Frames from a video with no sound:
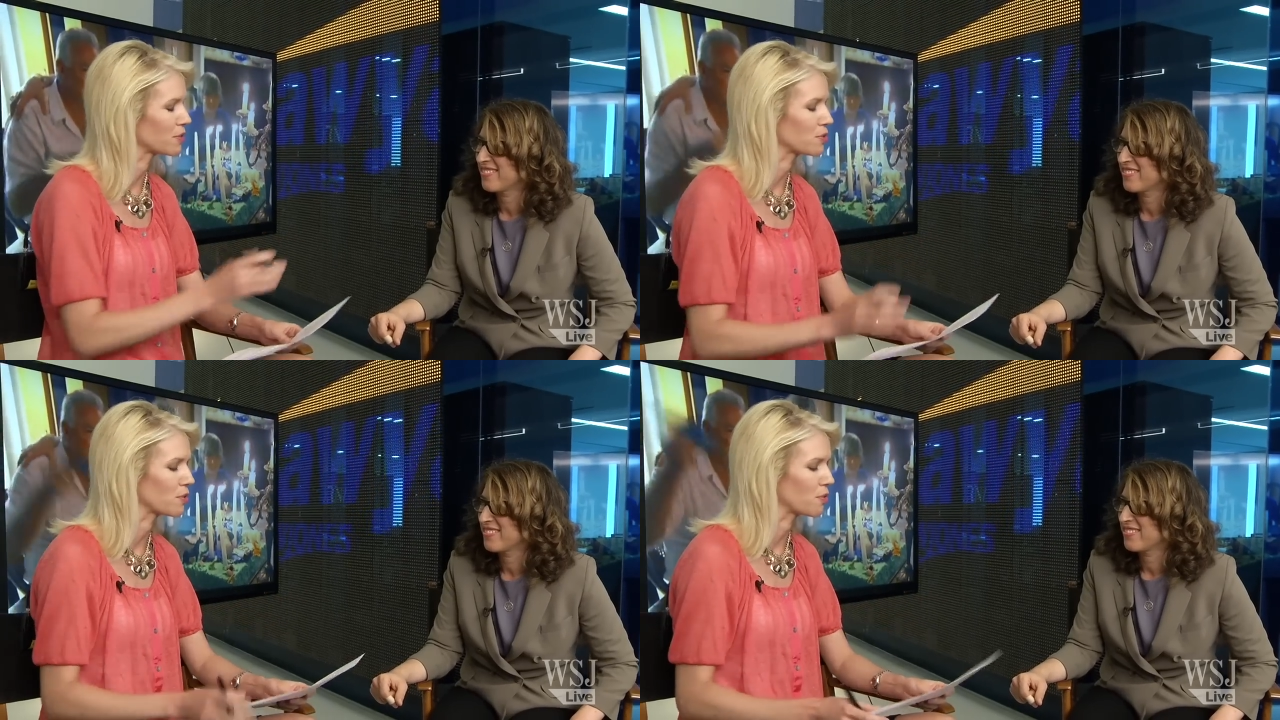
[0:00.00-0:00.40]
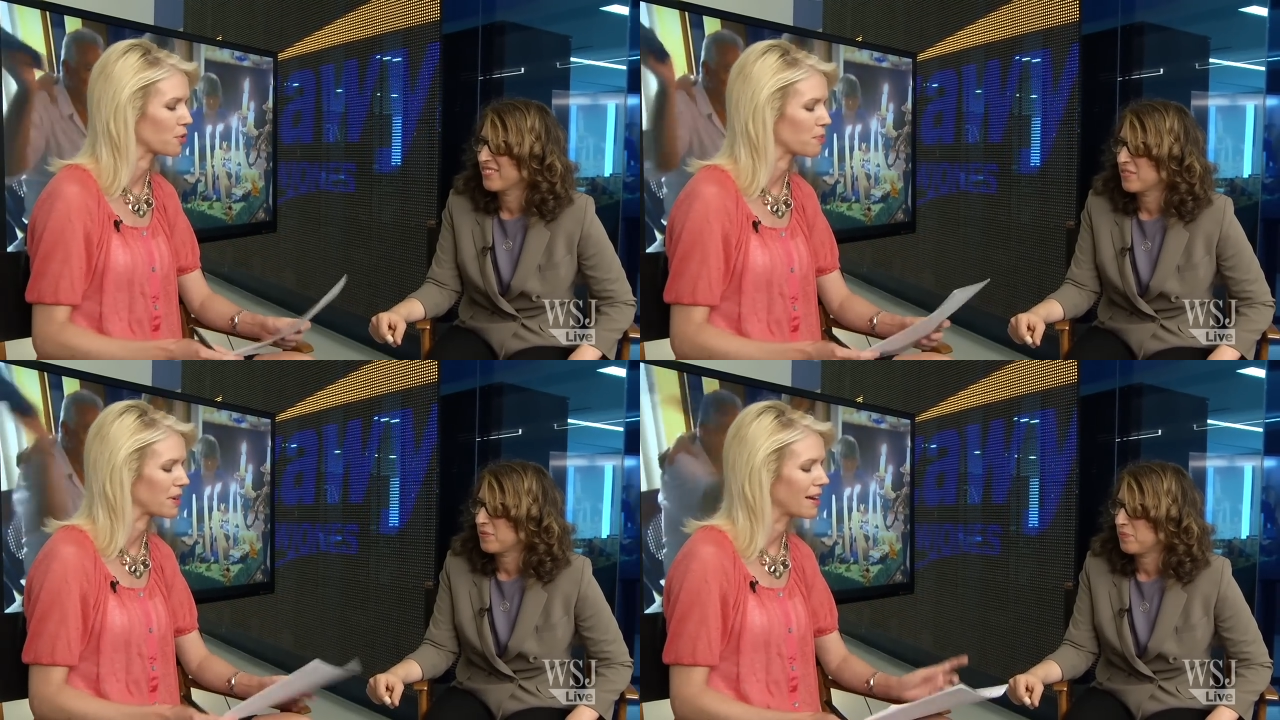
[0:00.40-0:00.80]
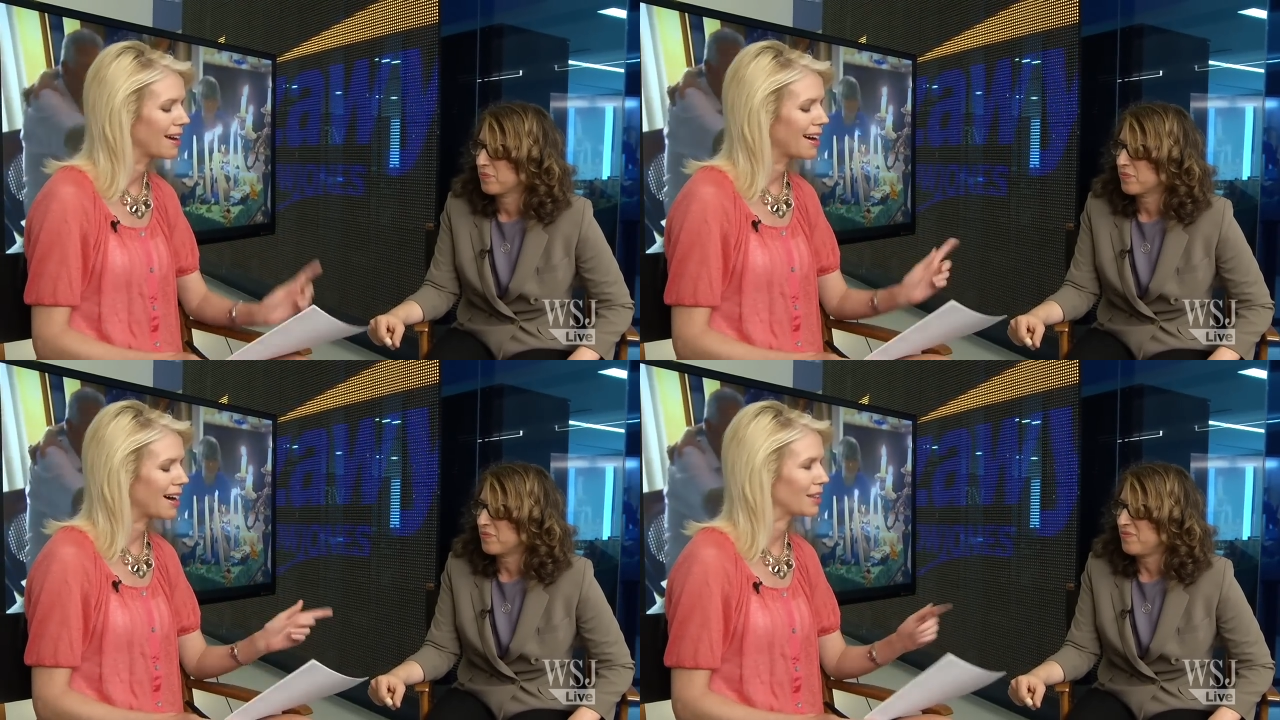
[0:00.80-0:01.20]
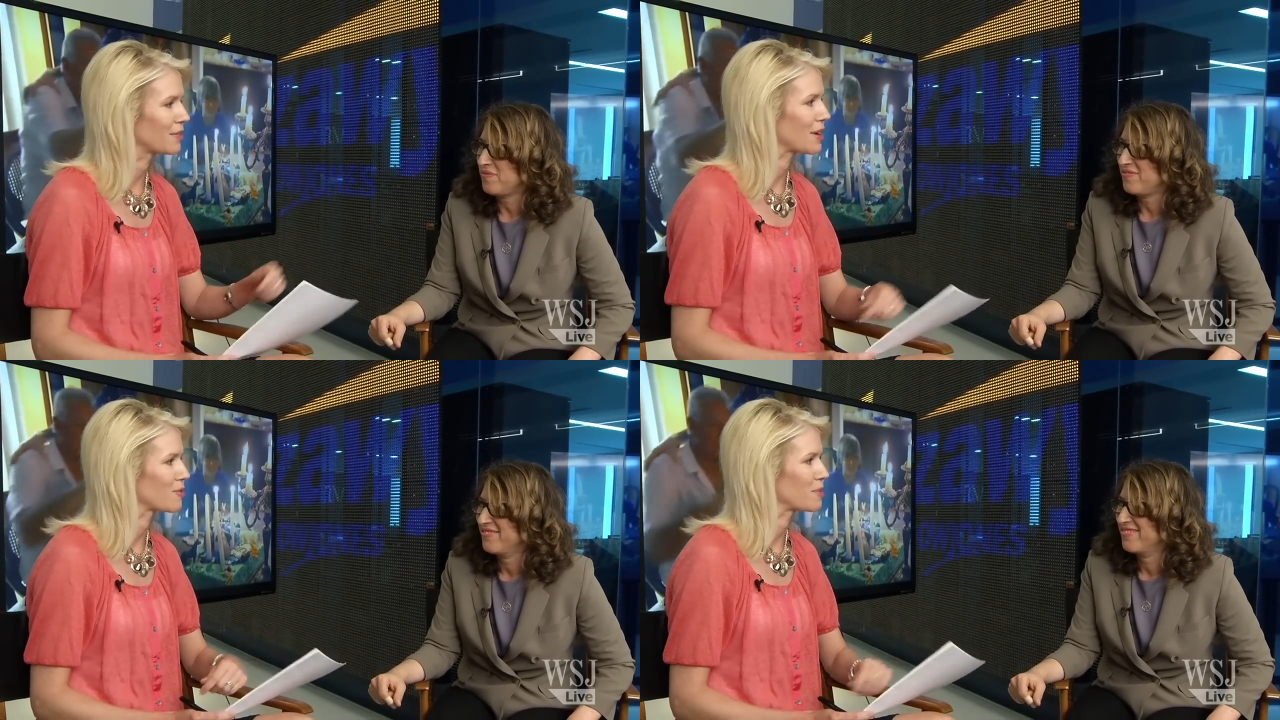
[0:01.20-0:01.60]
Speaker 1: and so forth, but I'll
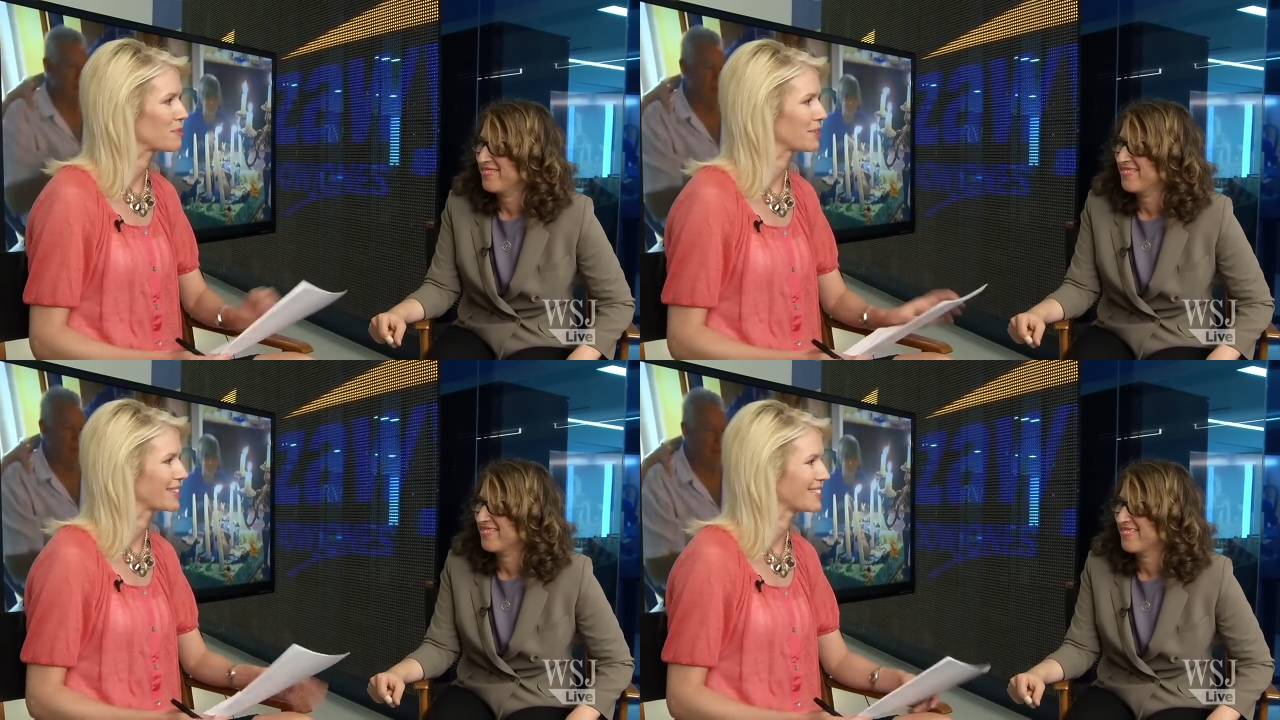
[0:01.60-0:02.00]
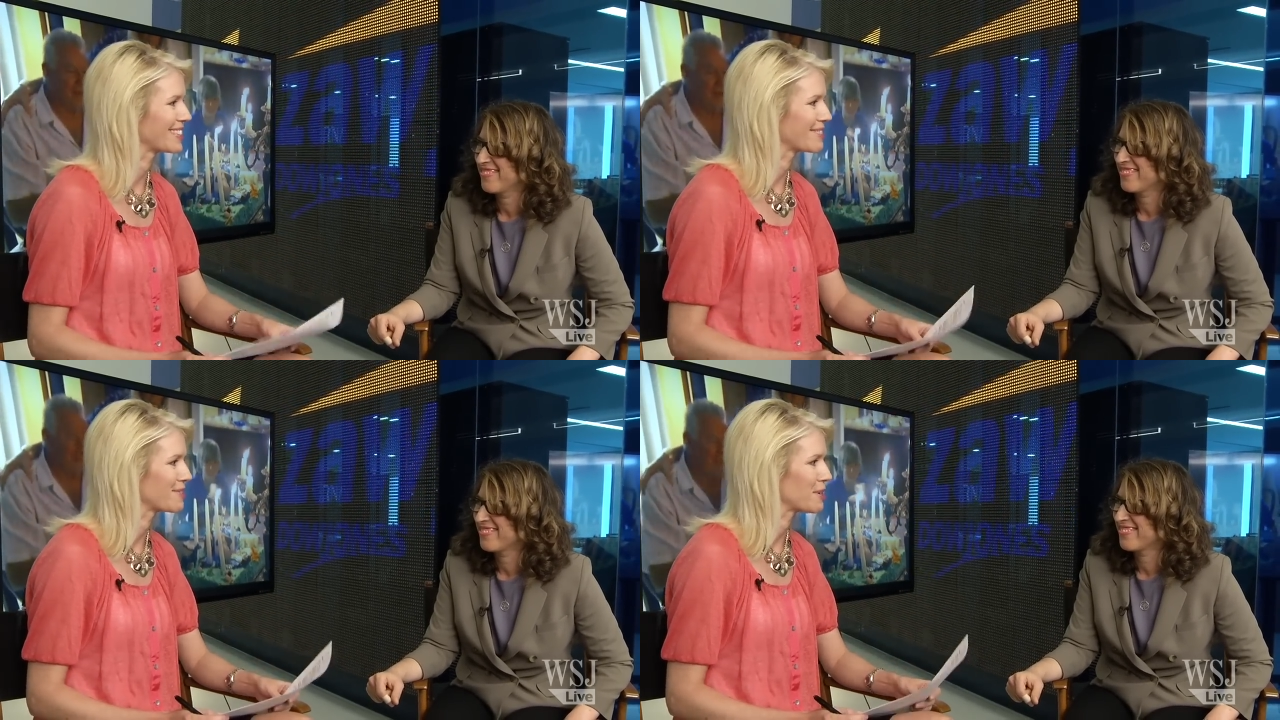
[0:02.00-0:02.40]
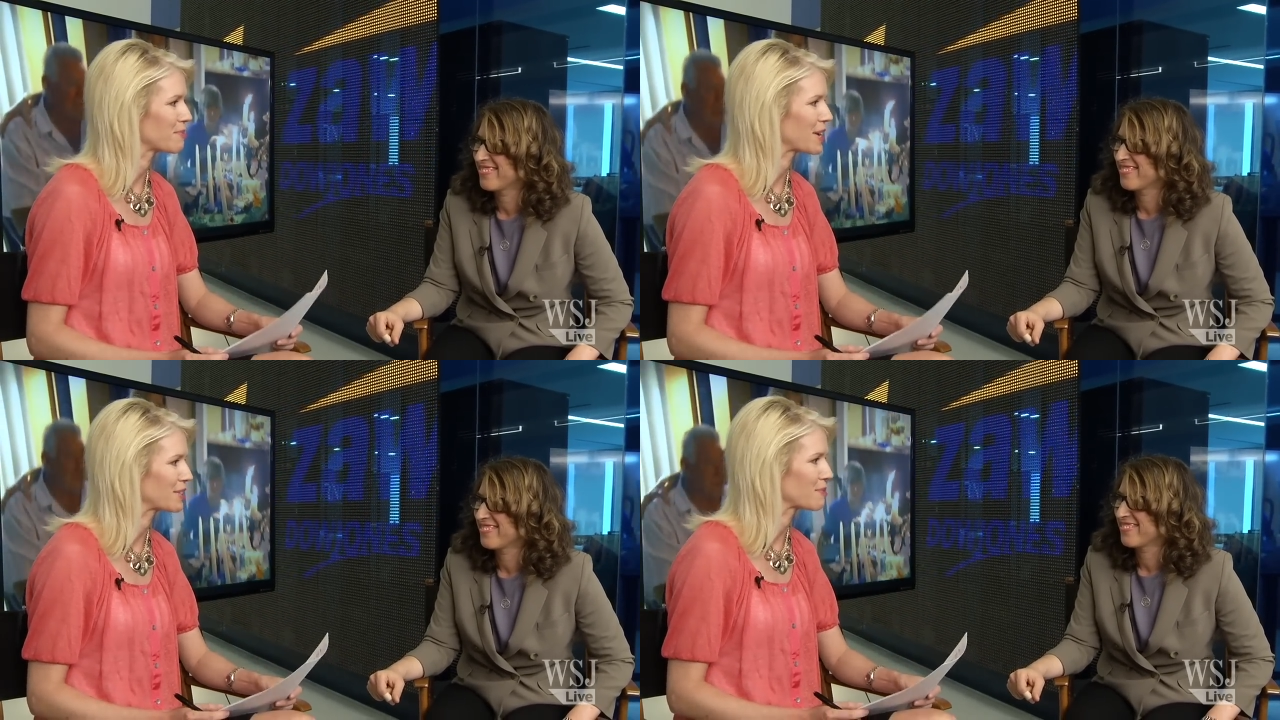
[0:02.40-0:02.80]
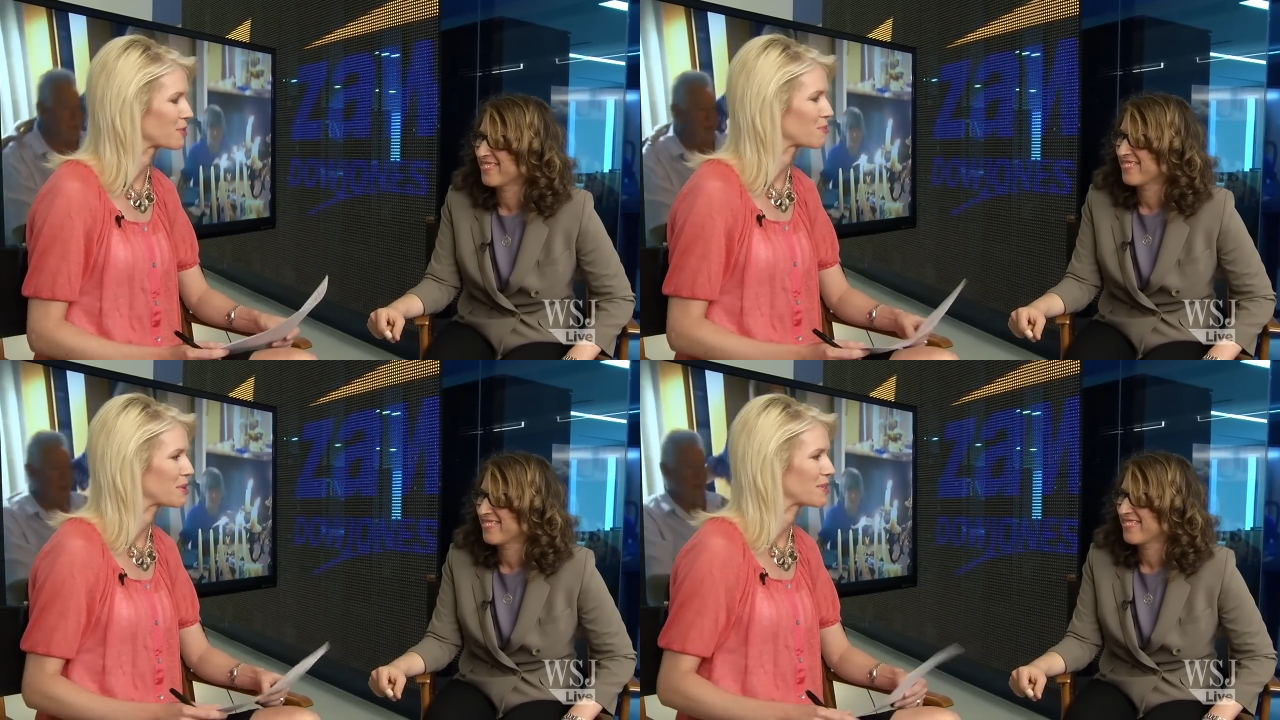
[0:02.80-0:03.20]
leave that for people to go see the film. Thanks so
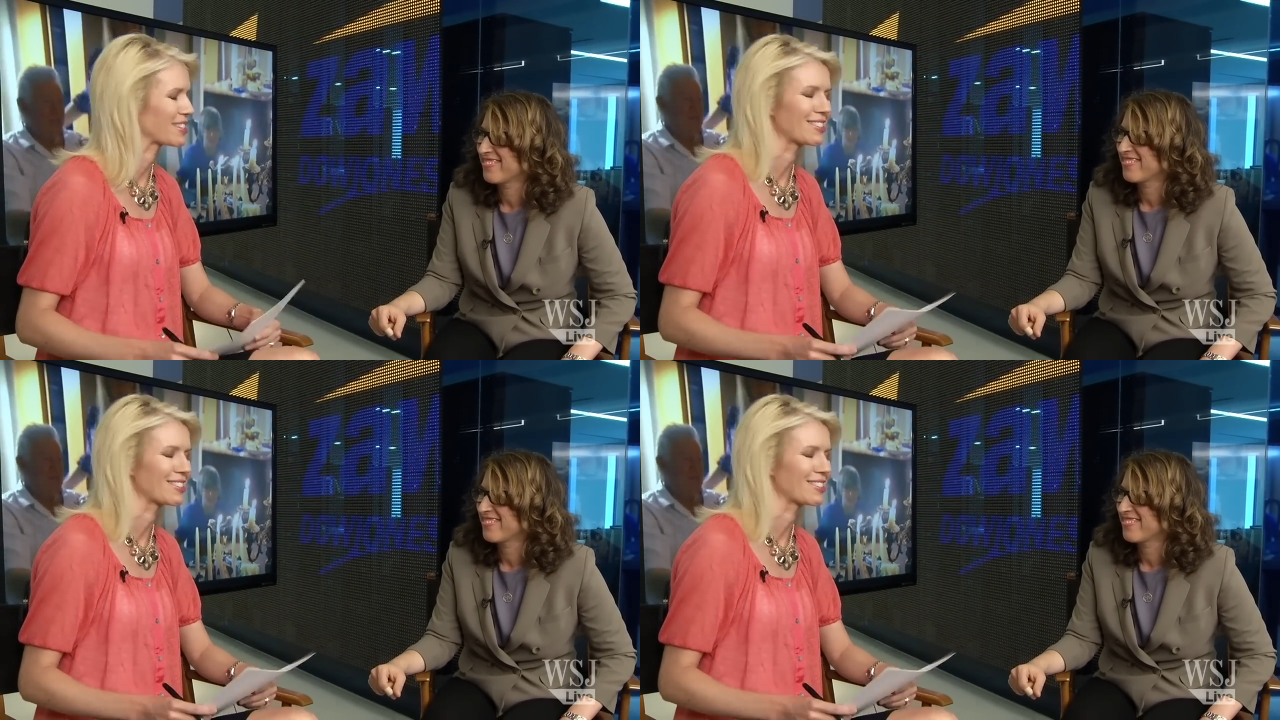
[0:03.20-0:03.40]
much for being with